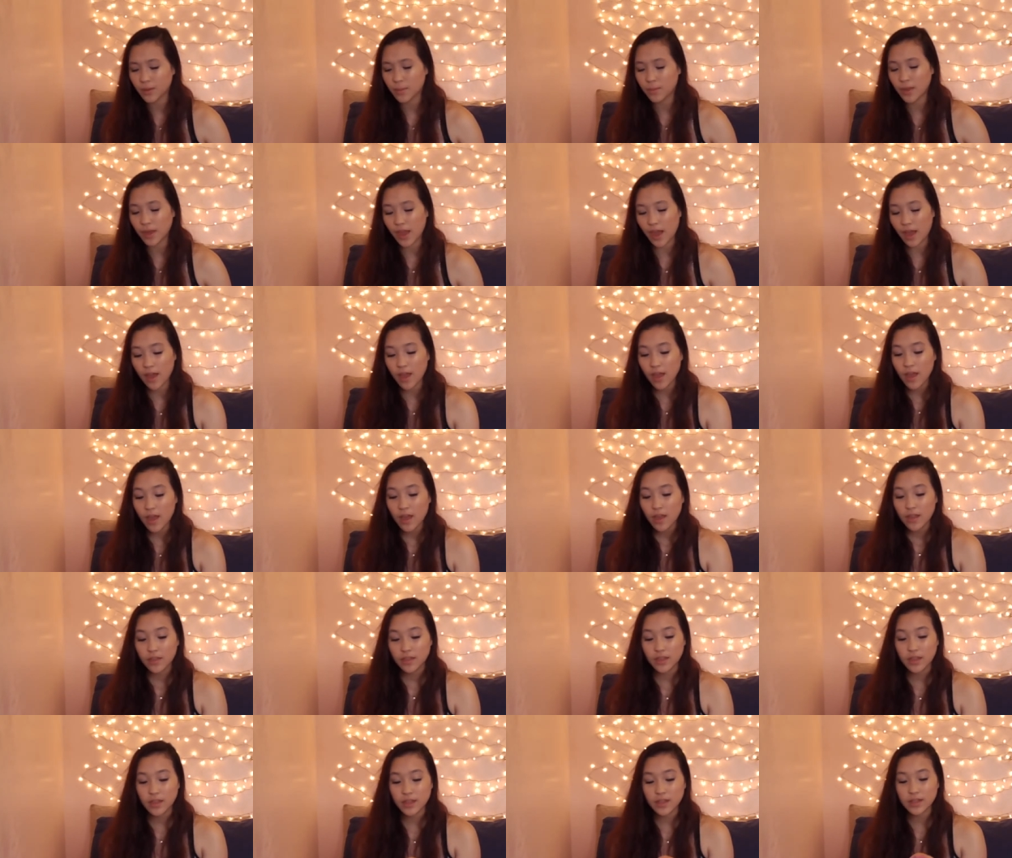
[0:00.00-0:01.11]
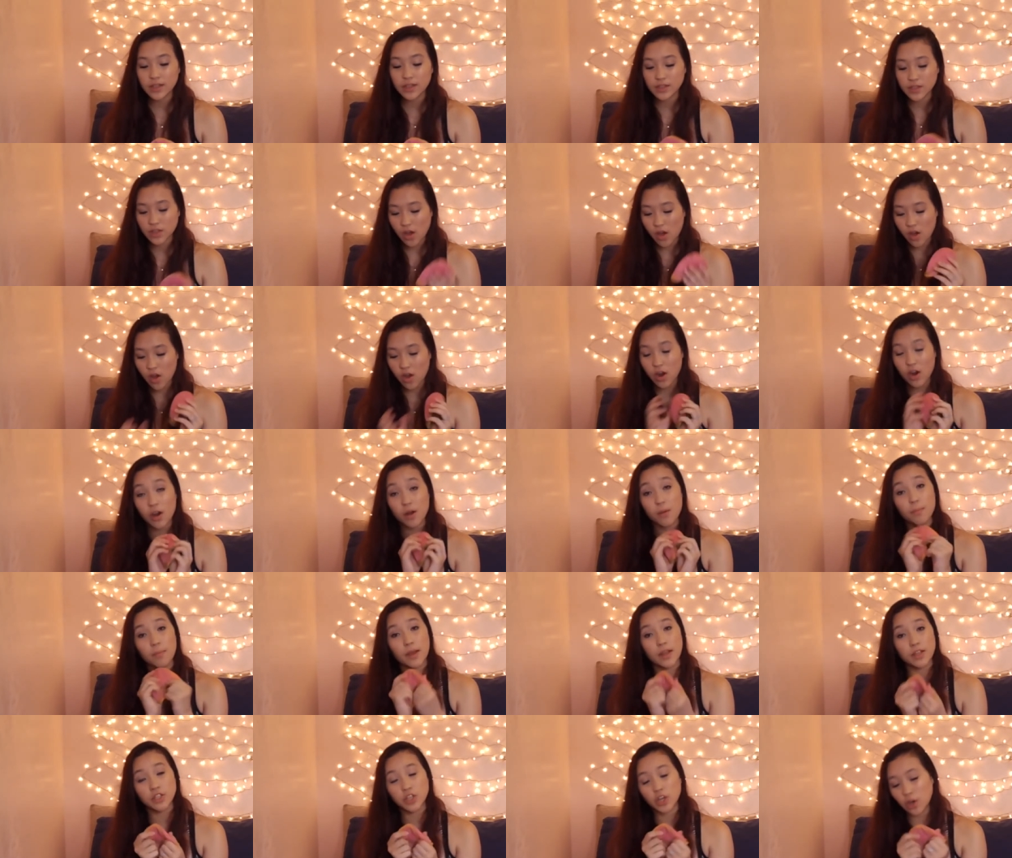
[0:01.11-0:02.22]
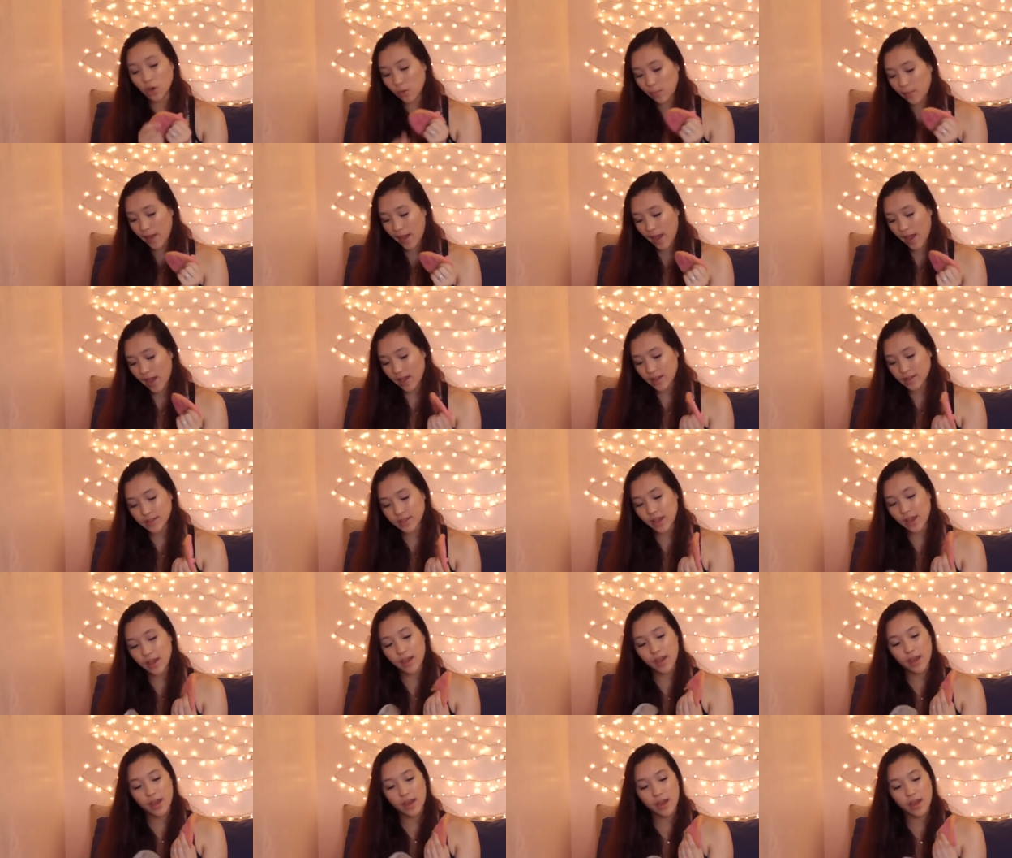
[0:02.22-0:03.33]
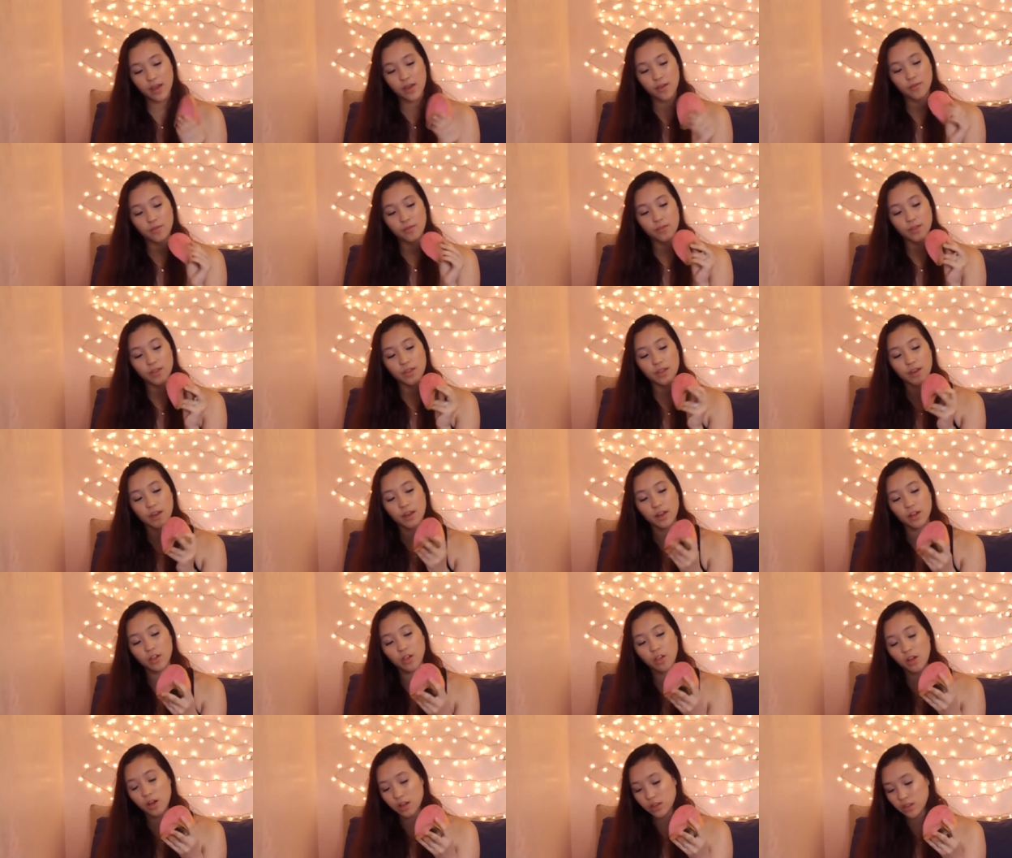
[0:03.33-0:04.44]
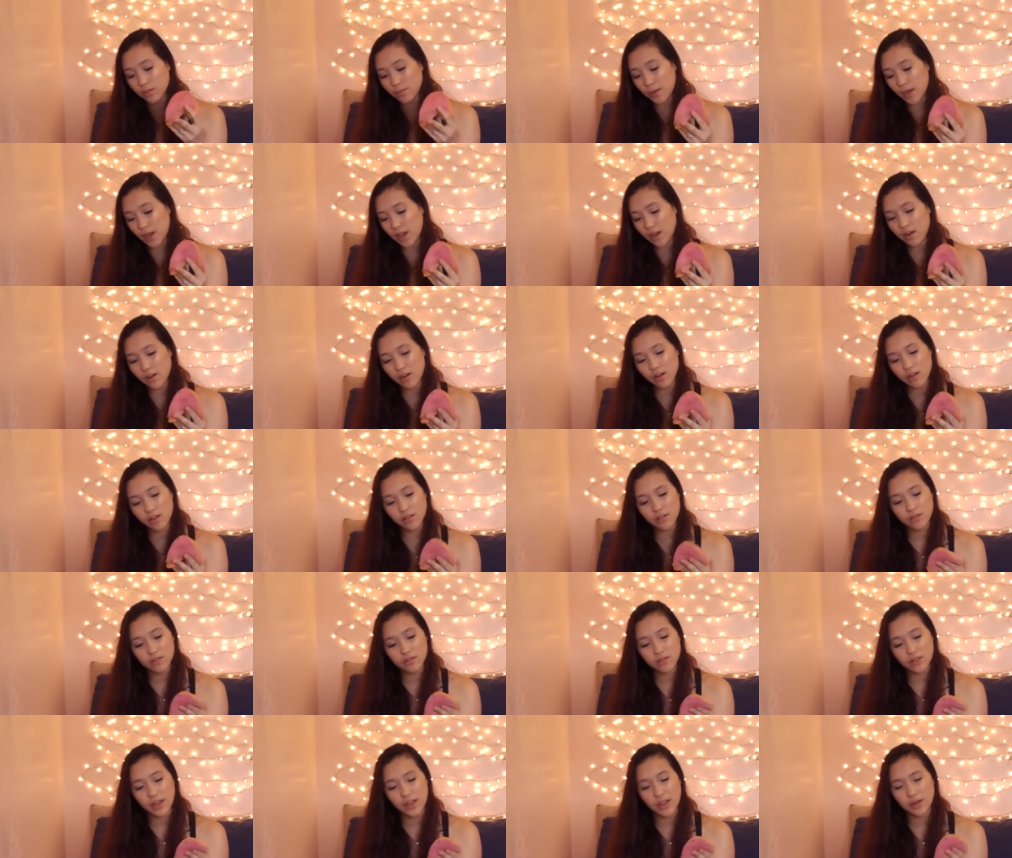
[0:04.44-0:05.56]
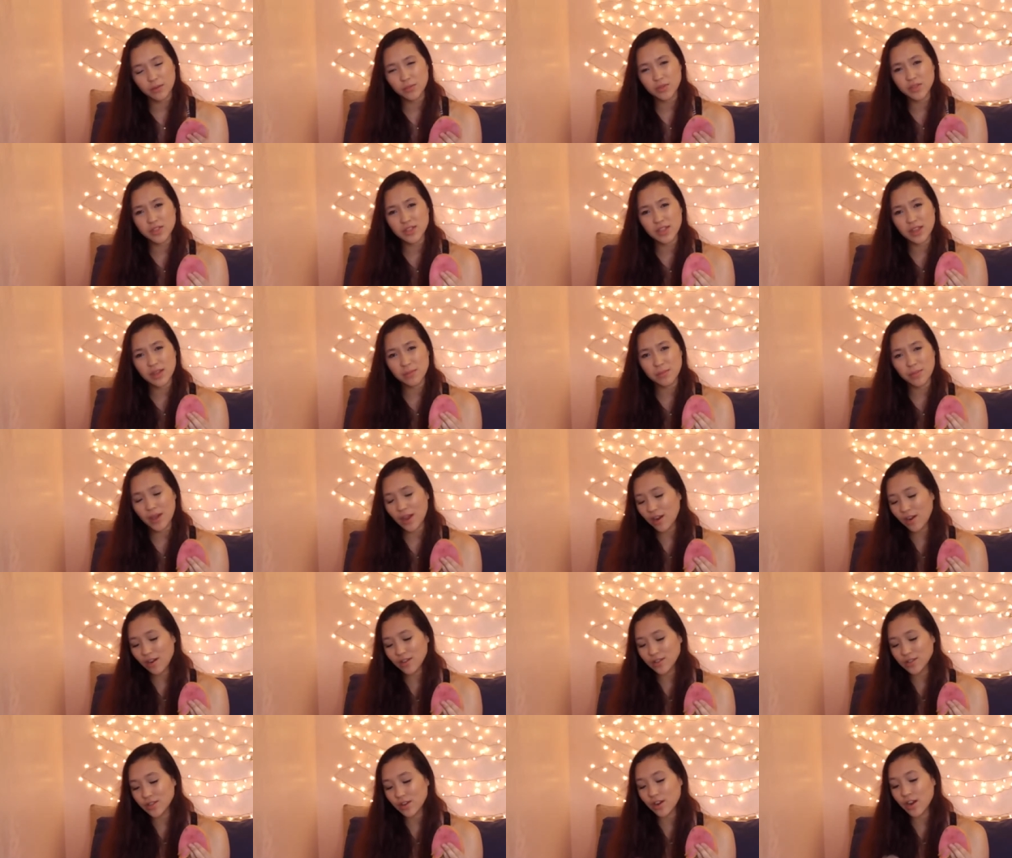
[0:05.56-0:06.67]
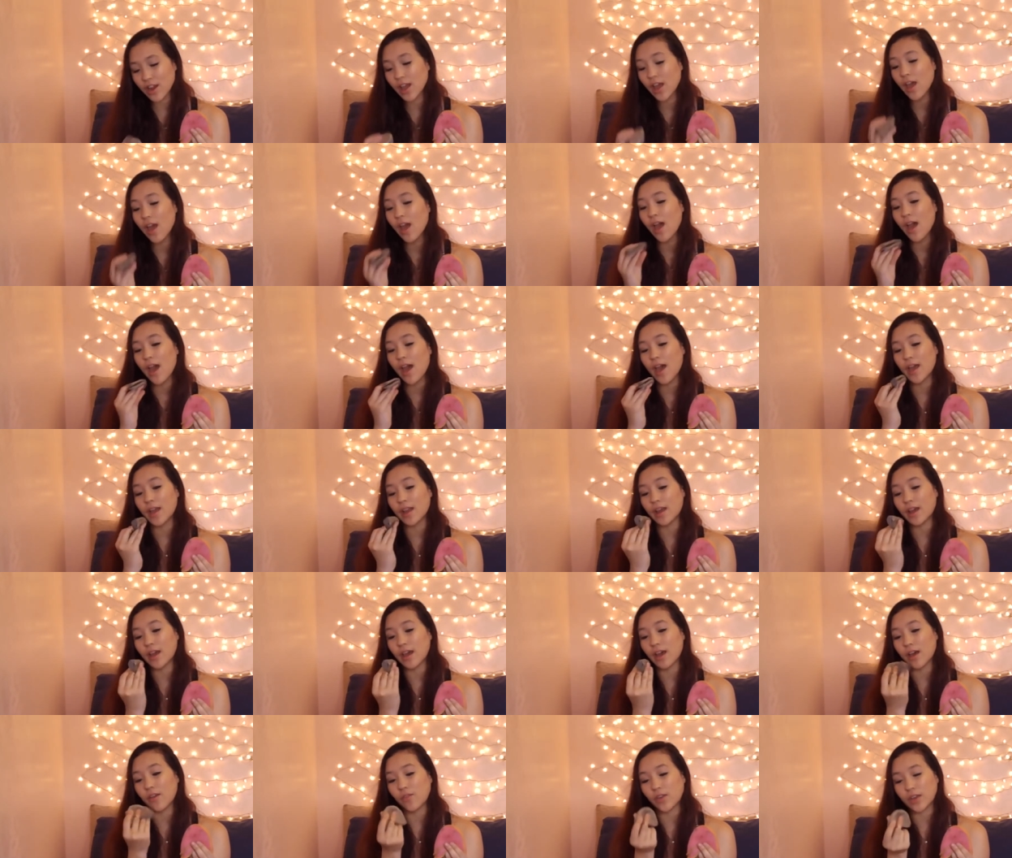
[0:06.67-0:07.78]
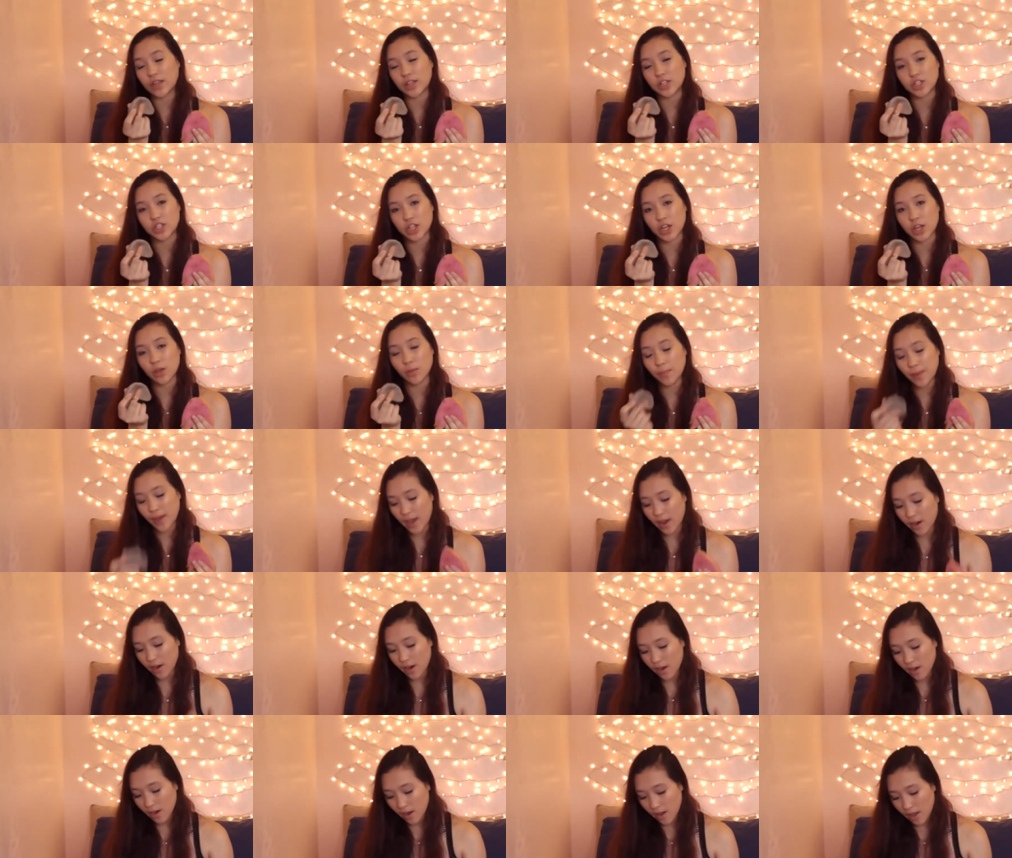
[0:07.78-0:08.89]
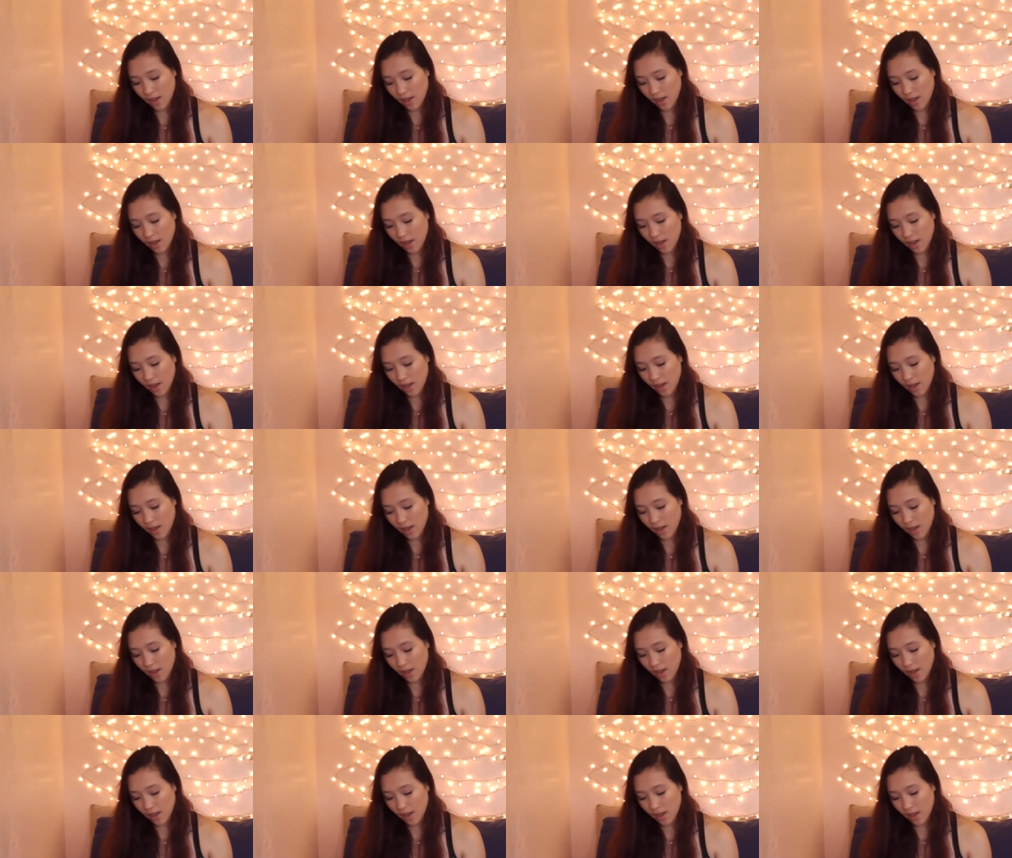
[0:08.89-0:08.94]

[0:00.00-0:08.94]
But yeah, these are my toe pads. I have a cloth pair, animal skin pair, sorry, and I have like a gel pair.